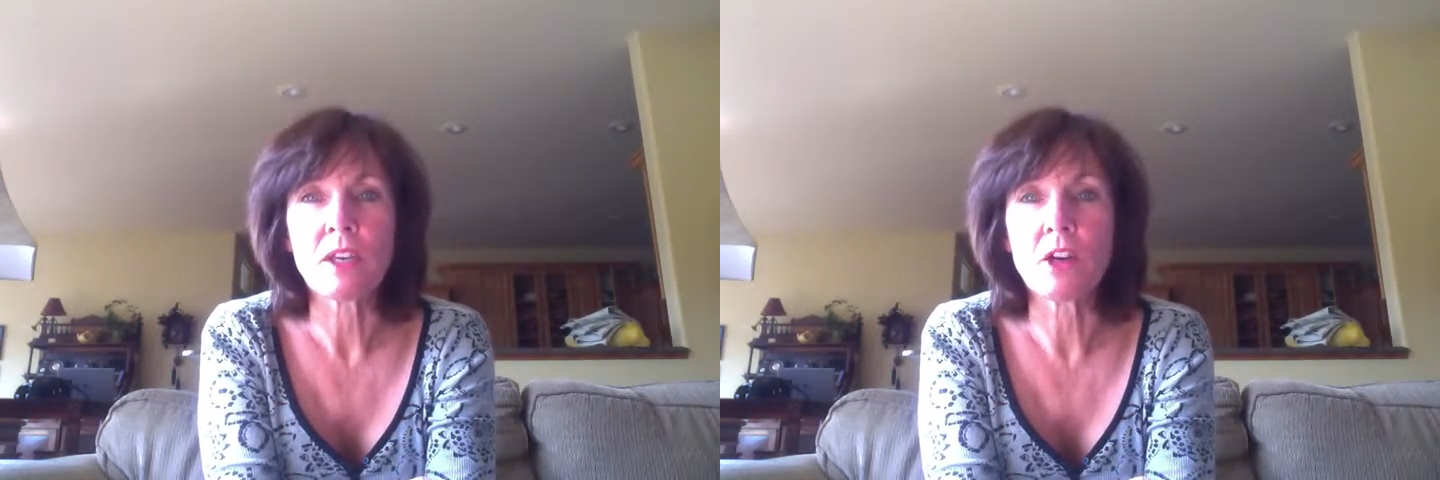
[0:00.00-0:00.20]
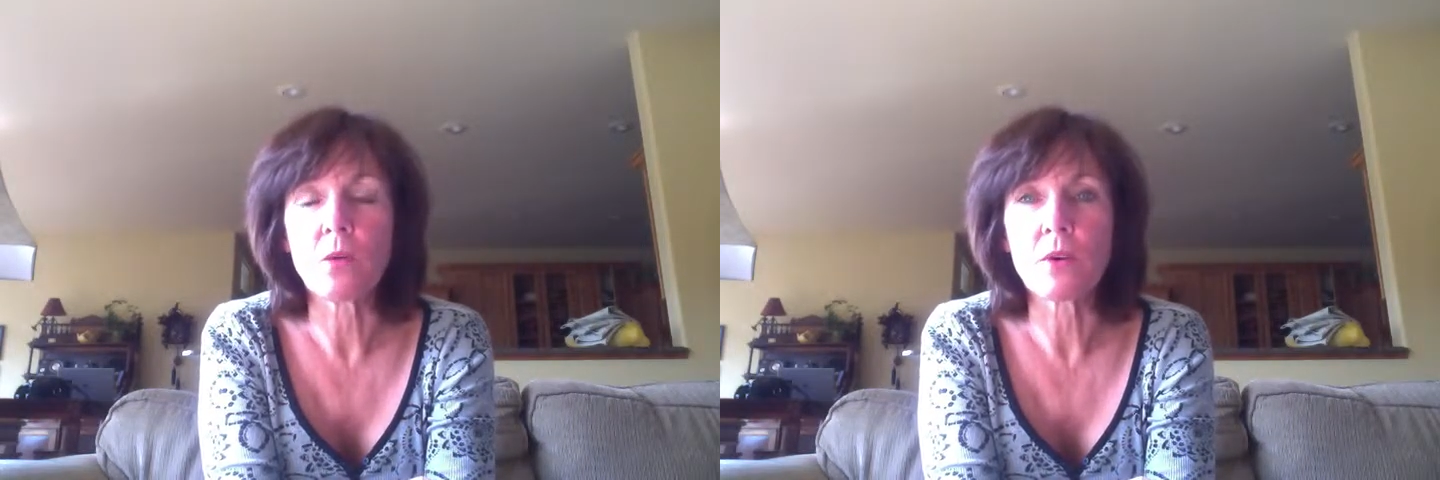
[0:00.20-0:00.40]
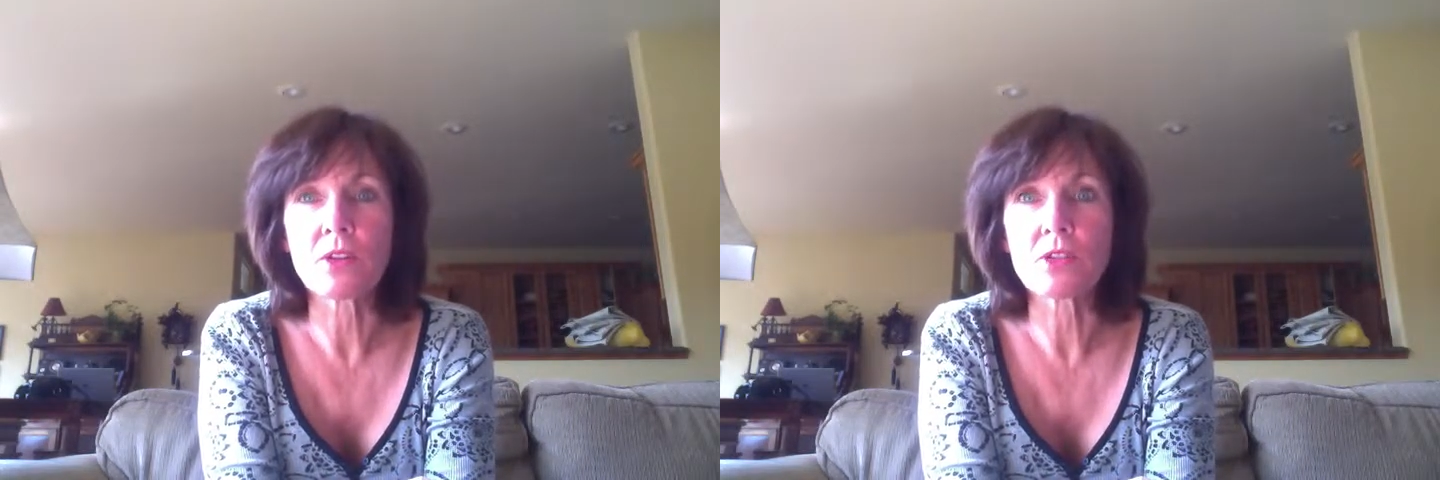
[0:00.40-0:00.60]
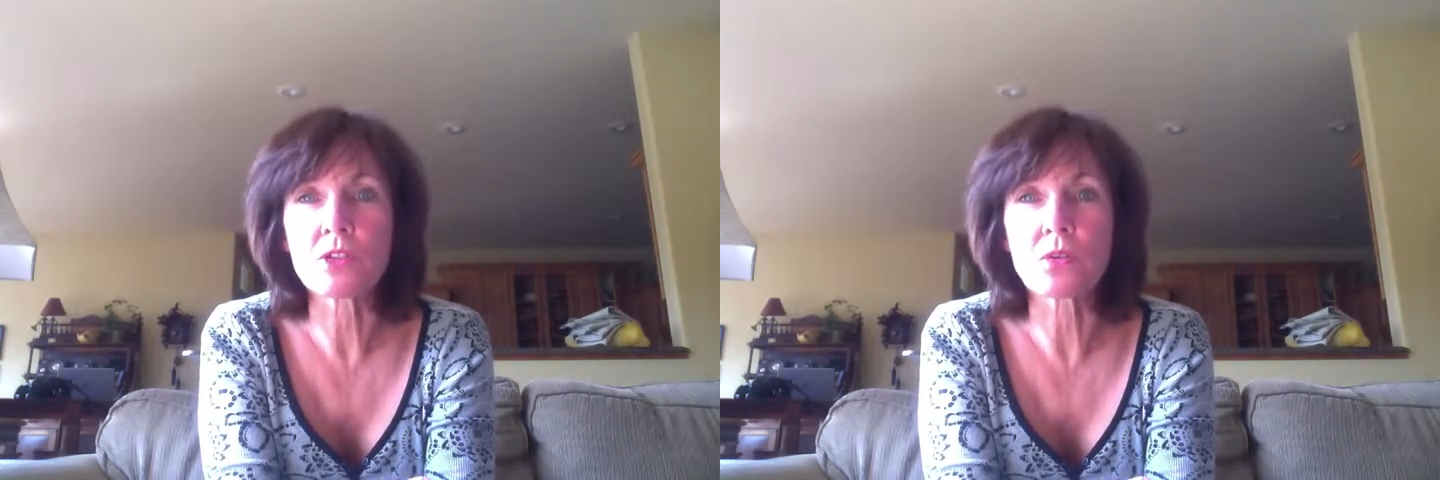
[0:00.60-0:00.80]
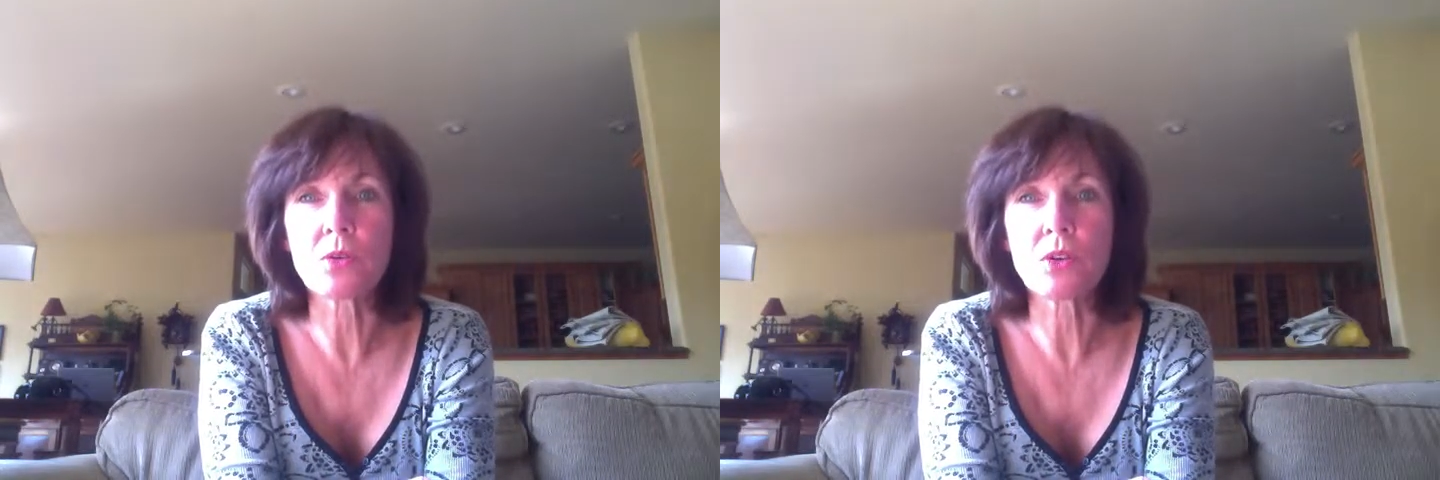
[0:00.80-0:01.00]
you know one of the
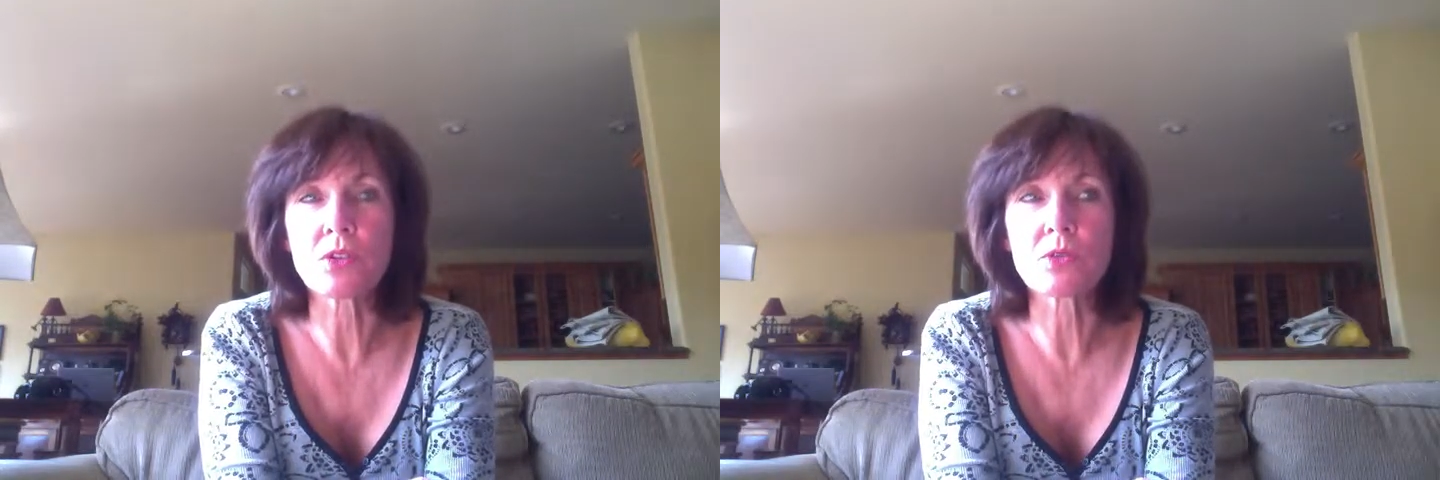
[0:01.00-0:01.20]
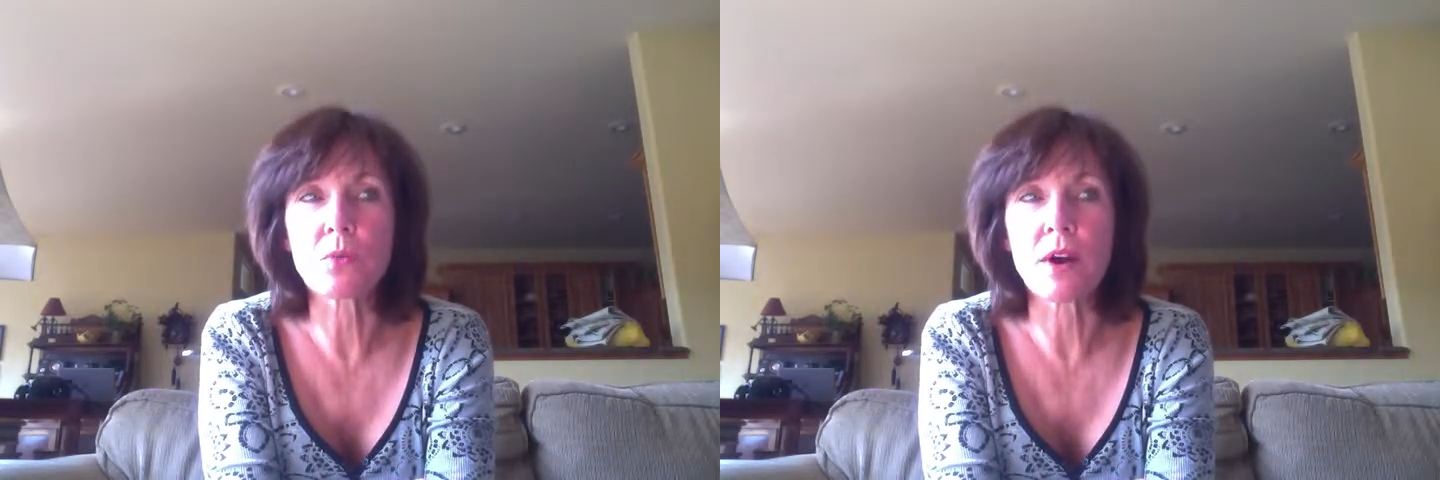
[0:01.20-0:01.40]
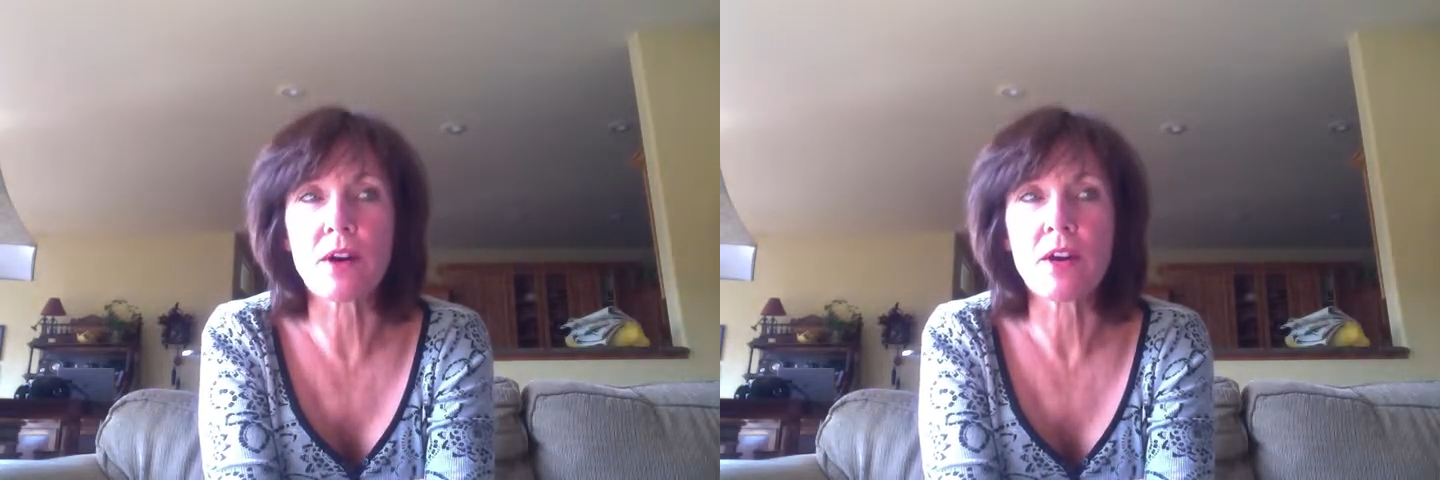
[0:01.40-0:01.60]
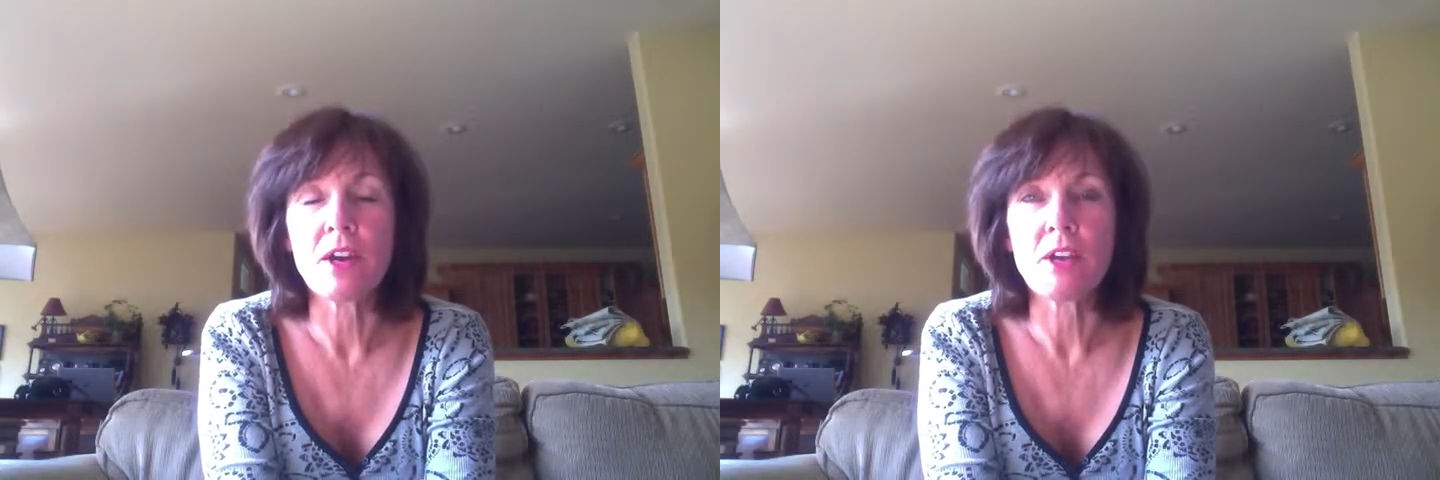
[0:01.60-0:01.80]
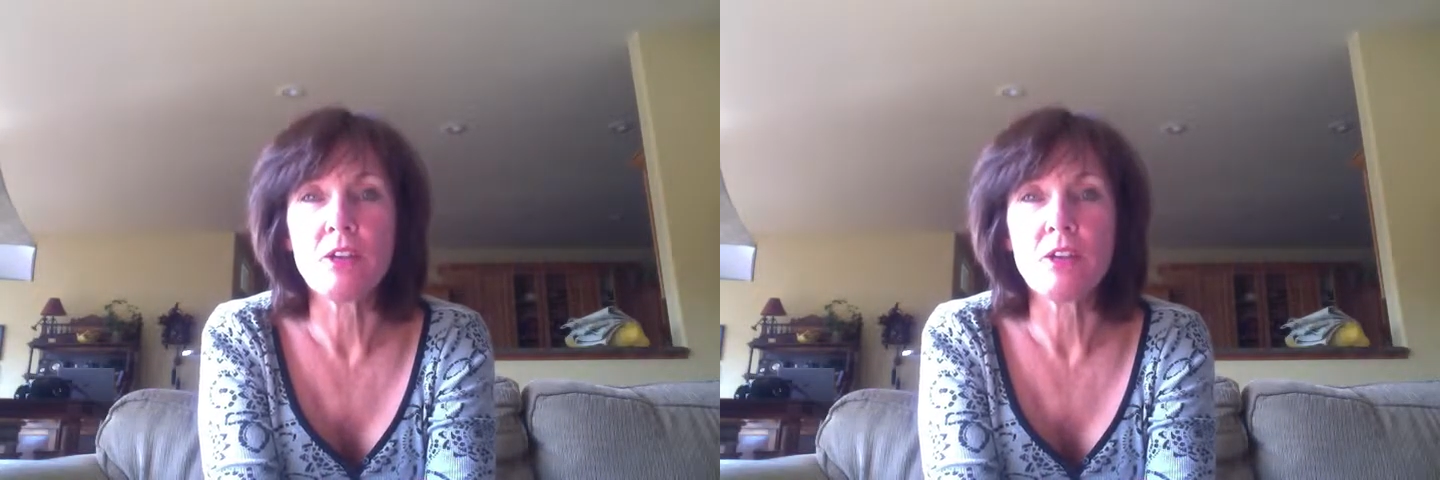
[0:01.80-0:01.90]
schools where